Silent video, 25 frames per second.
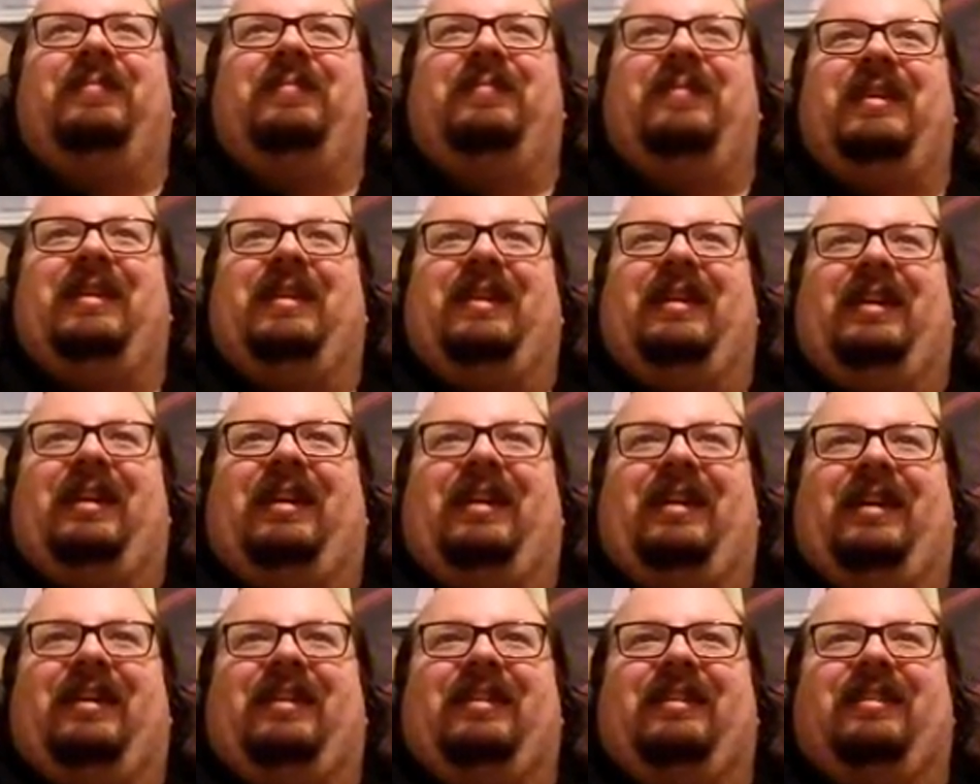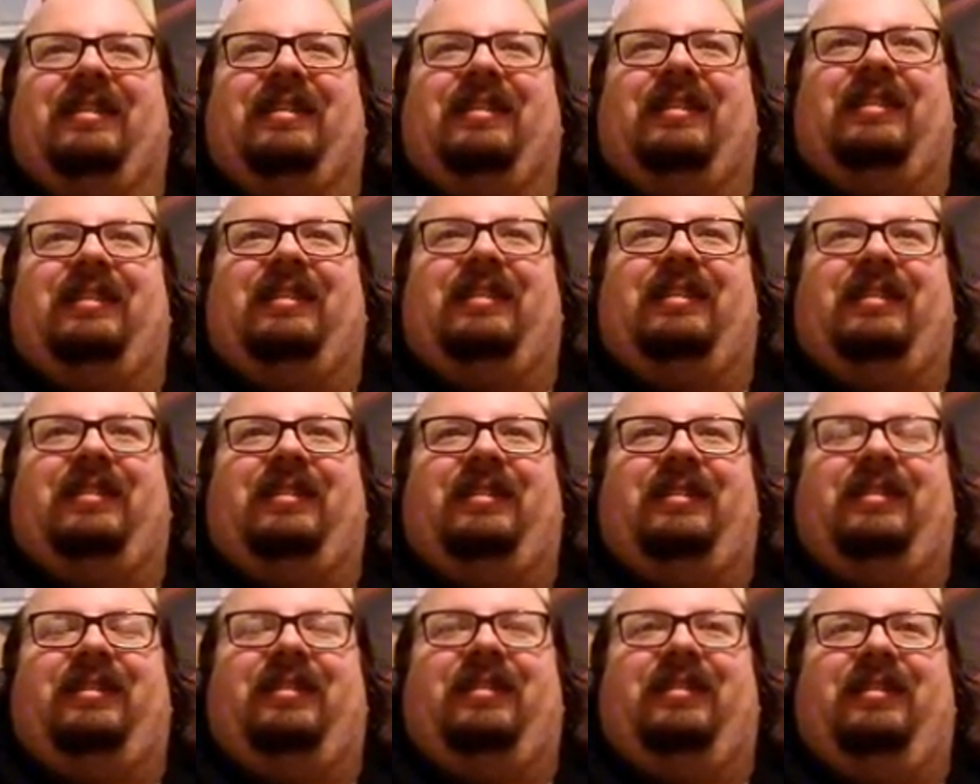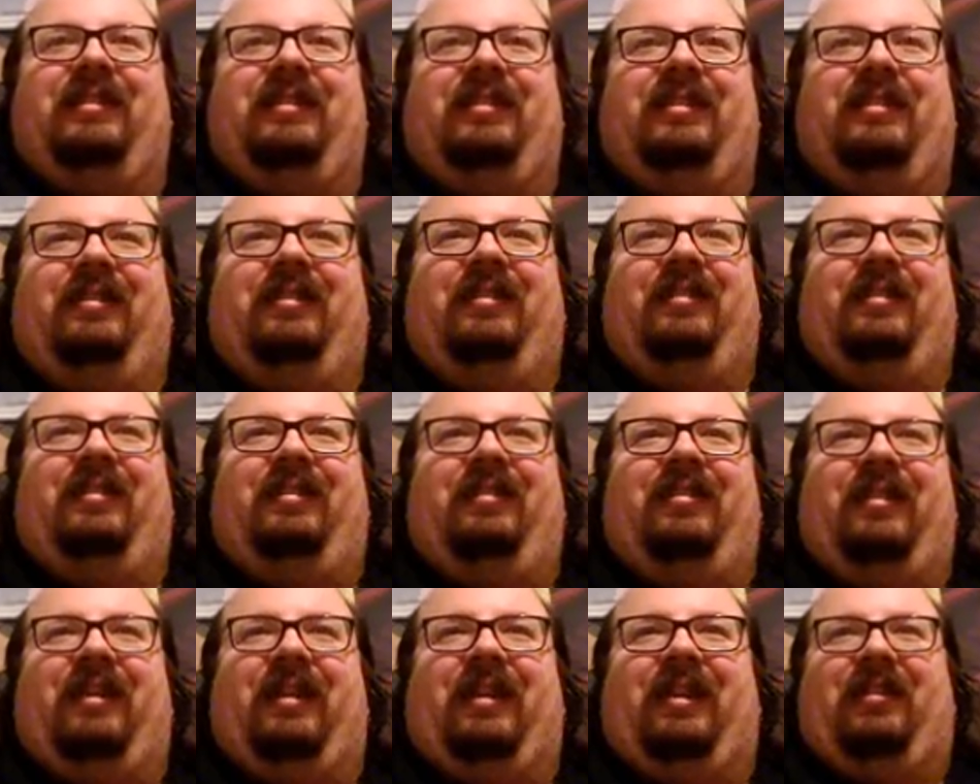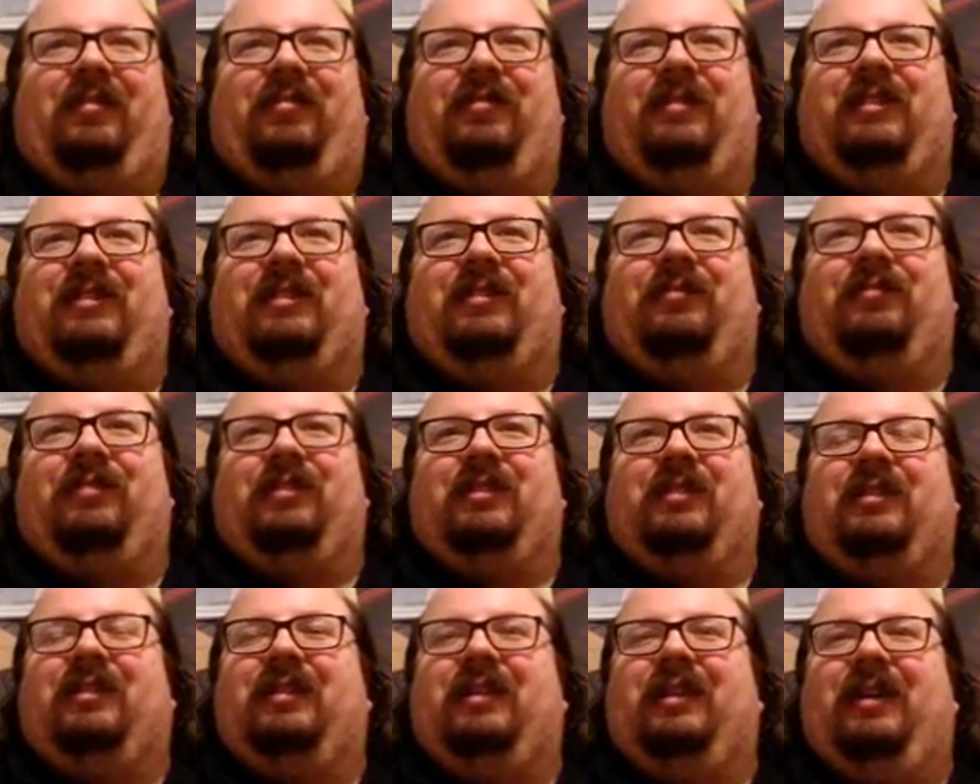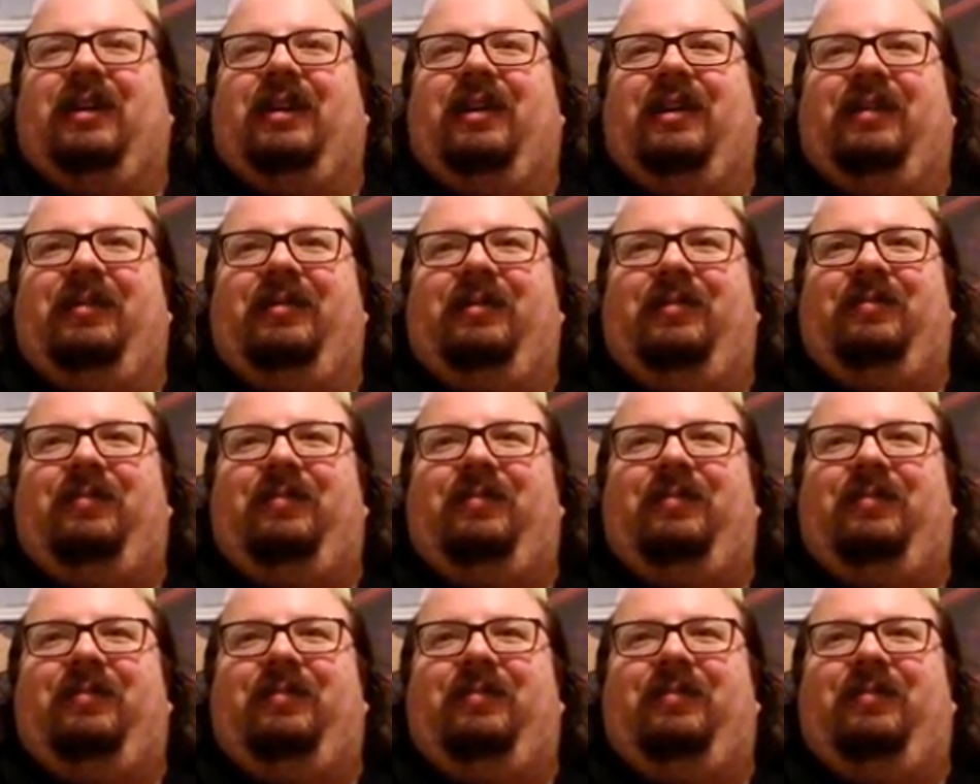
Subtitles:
because only Quentin was the